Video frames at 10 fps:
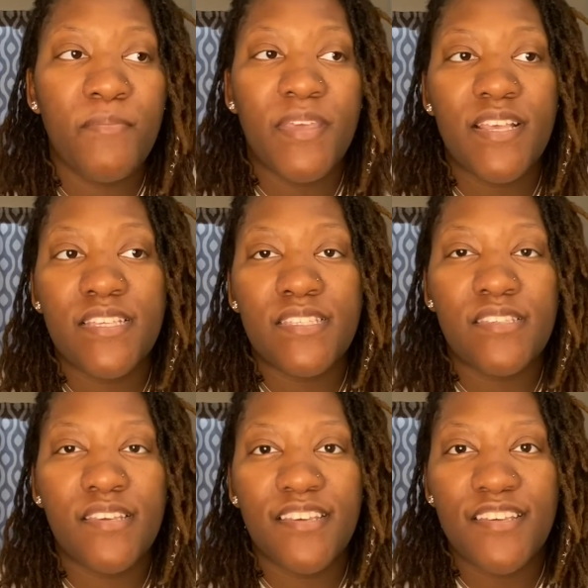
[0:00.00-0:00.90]

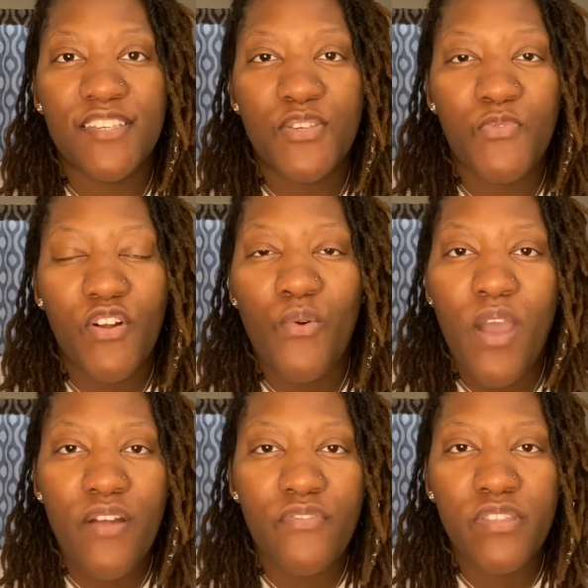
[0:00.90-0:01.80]
because uh, it's
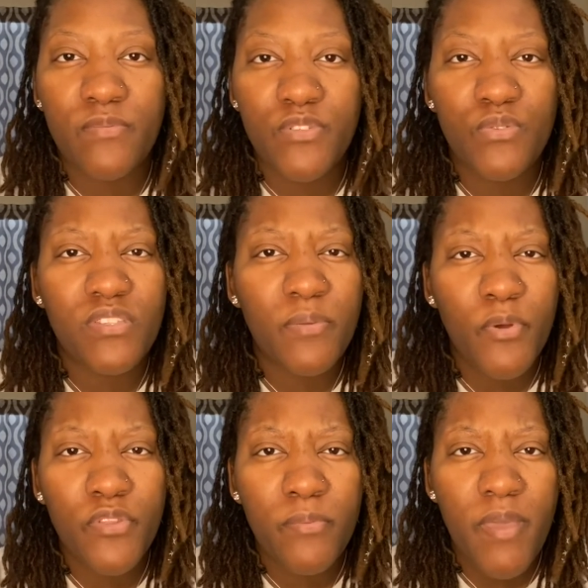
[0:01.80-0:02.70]
required for them to sleep
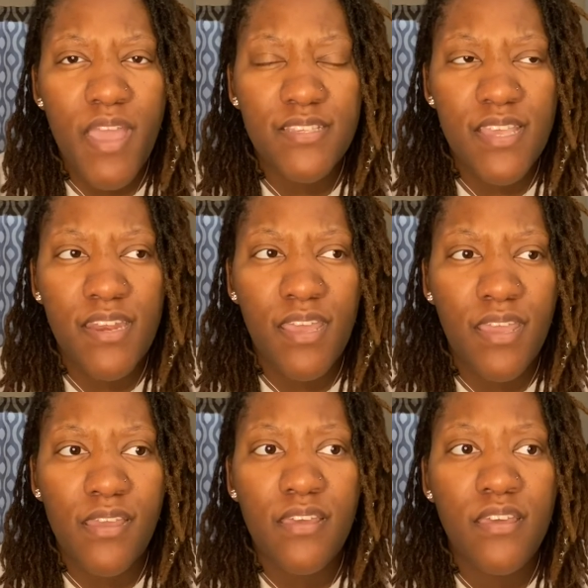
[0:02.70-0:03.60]
on their backs at
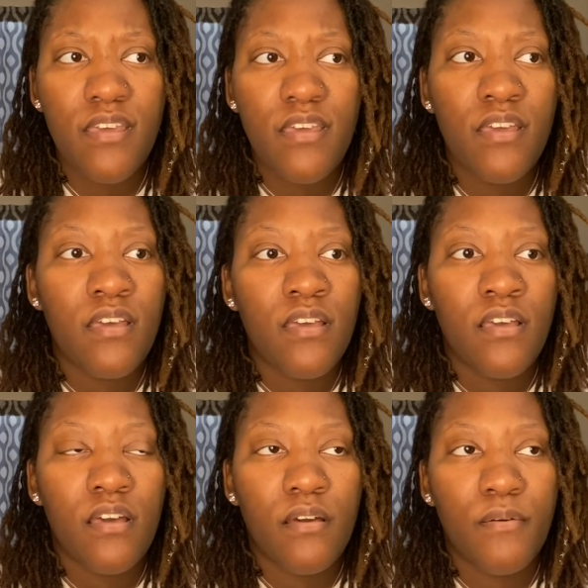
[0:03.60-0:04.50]
night
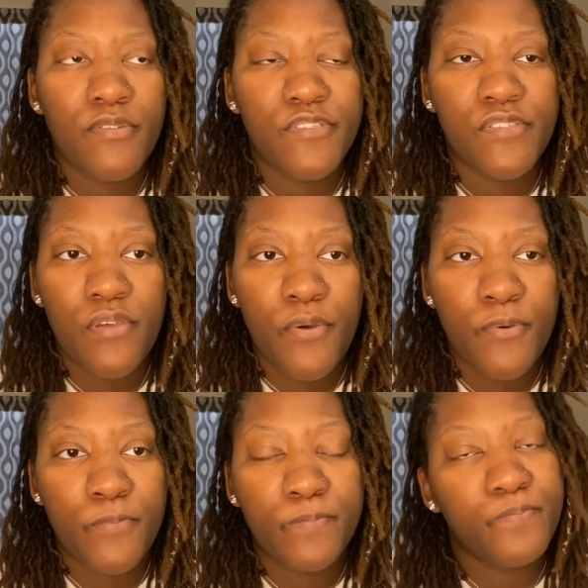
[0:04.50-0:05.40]

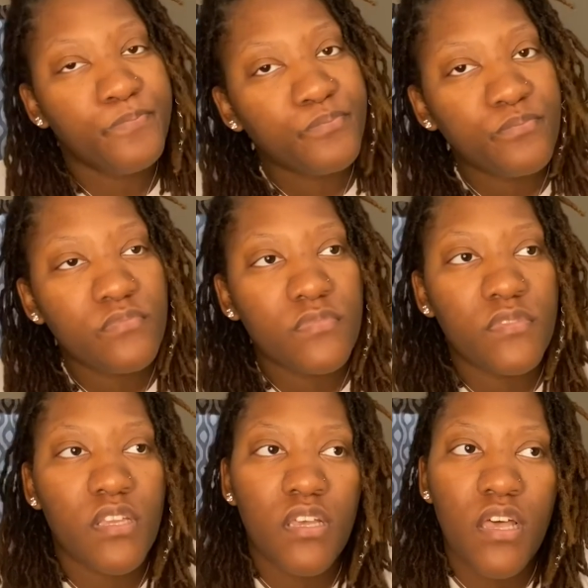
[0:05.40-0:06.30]
so
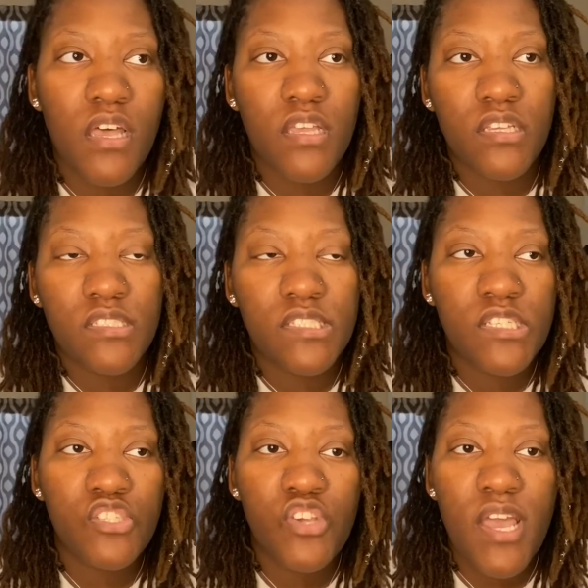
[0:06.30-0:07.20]

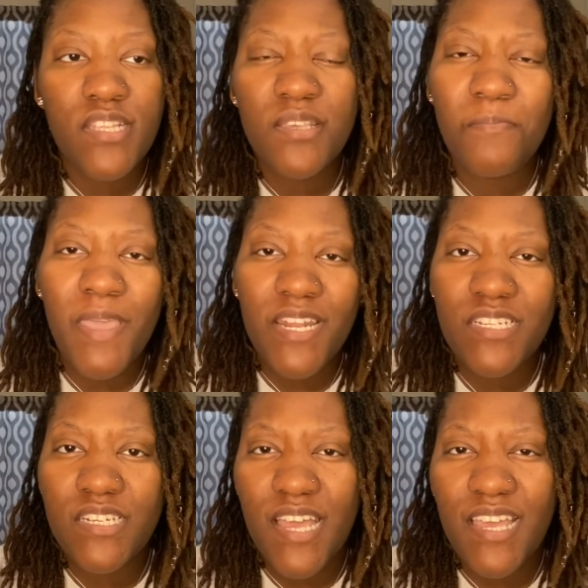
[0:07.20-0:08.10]
just try to
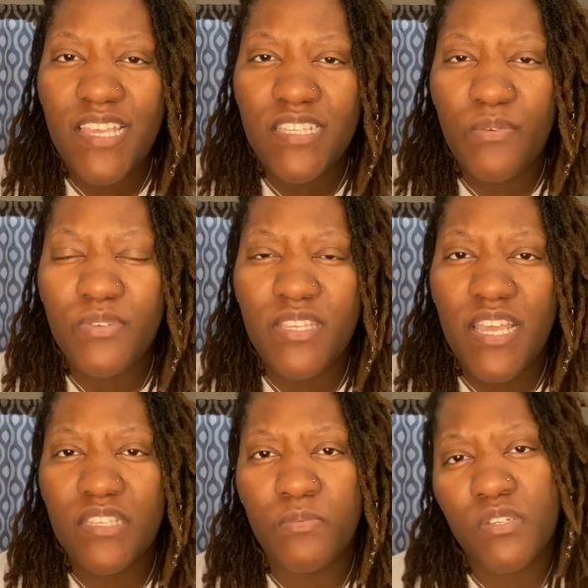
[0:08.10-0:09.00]
manage it i guess i would say
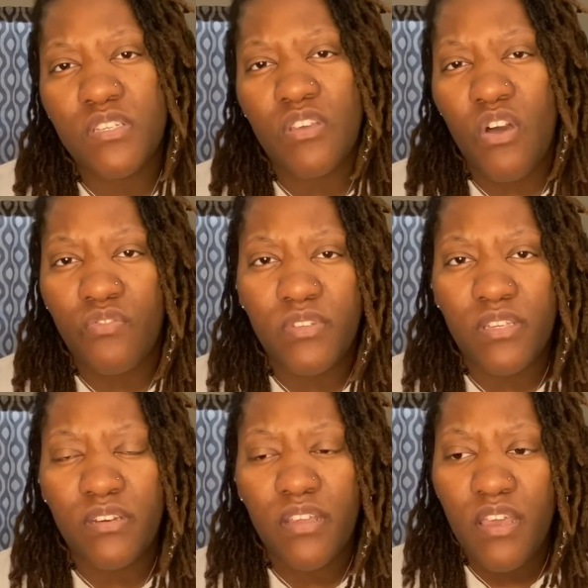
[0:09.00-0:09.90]
as much as often